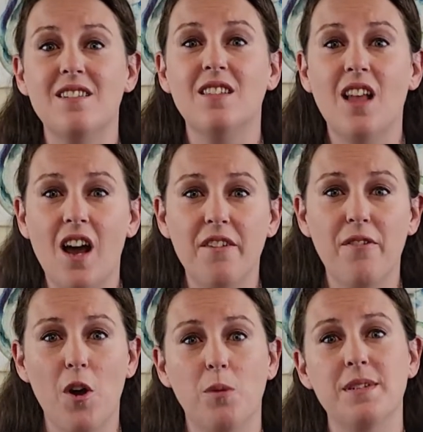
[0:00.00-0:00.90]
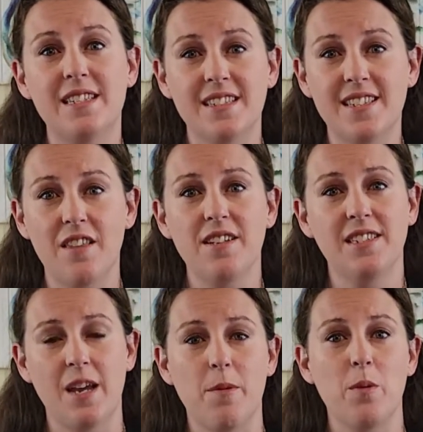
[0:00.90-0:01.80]
a lot of homes did sell
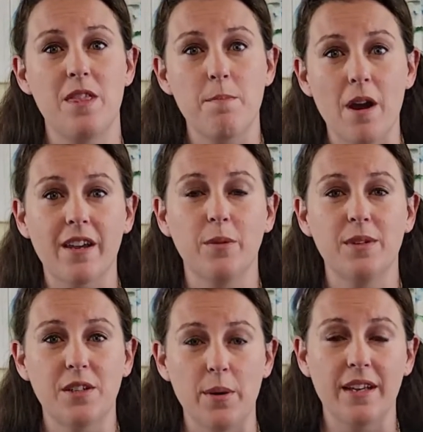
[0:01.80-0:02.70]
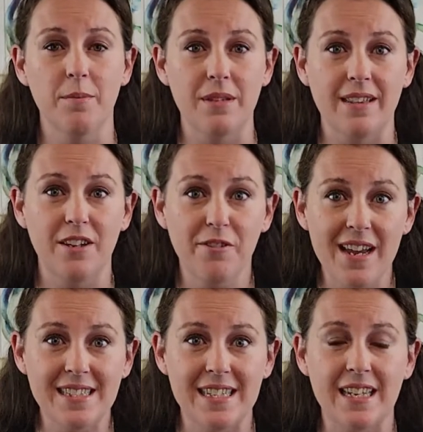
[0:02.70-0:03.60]
this summer when the market was going completely
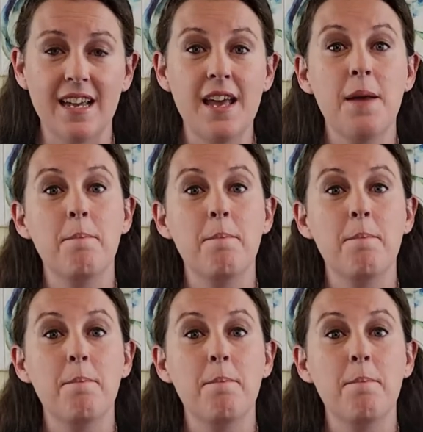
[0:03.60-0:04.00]
crazy.